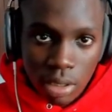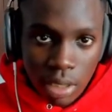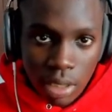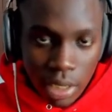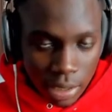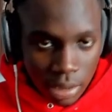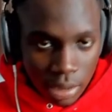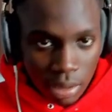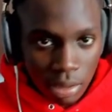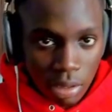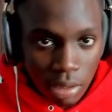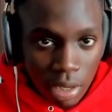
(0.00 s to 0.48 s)
Like
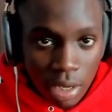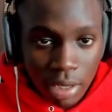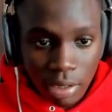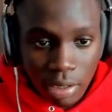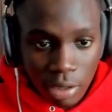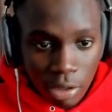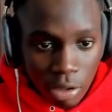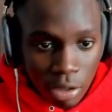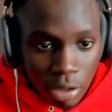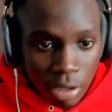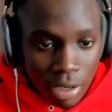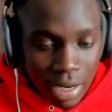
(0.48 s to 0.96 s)

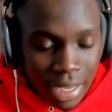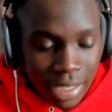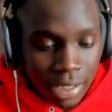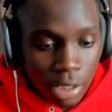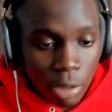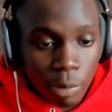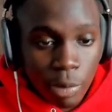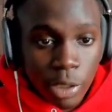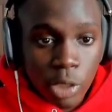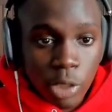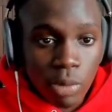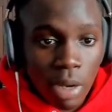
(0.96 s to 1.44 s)
like the
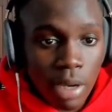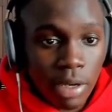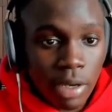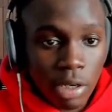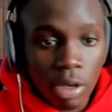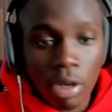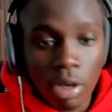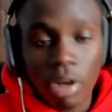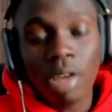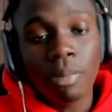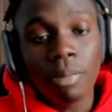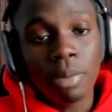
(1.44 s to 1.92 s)
reason why a
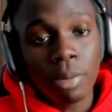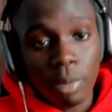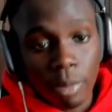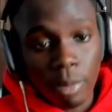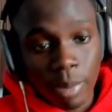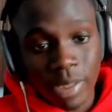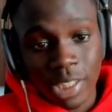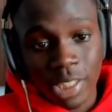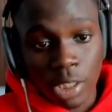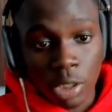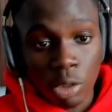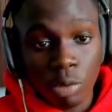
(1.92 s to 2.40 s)
lot of people
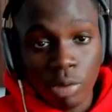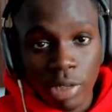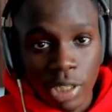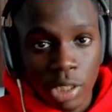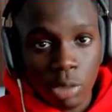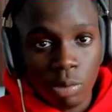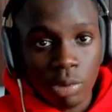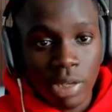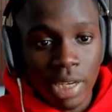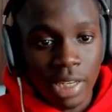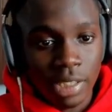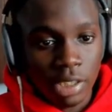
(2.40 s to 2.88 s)
basically do these
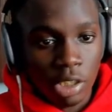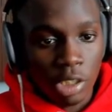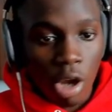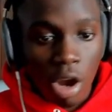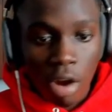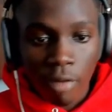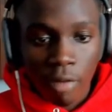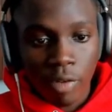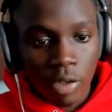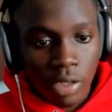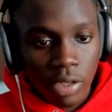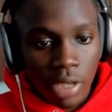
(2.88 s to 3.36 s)
with like the
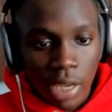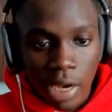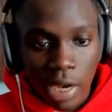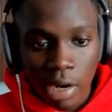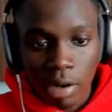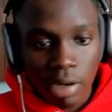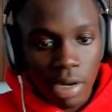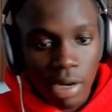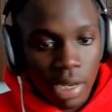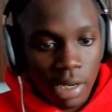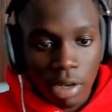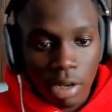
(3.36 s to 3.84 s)
offer there
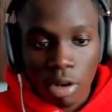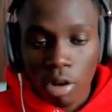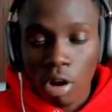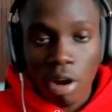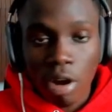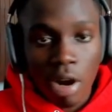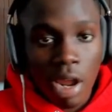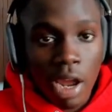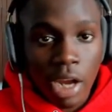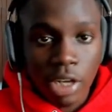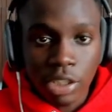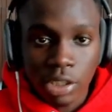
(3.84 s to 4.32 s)
and like a call to
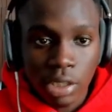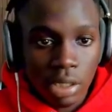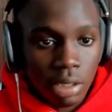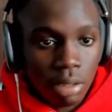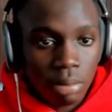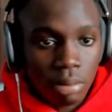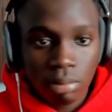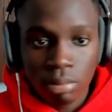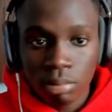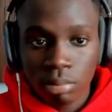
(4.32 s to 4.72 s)
action,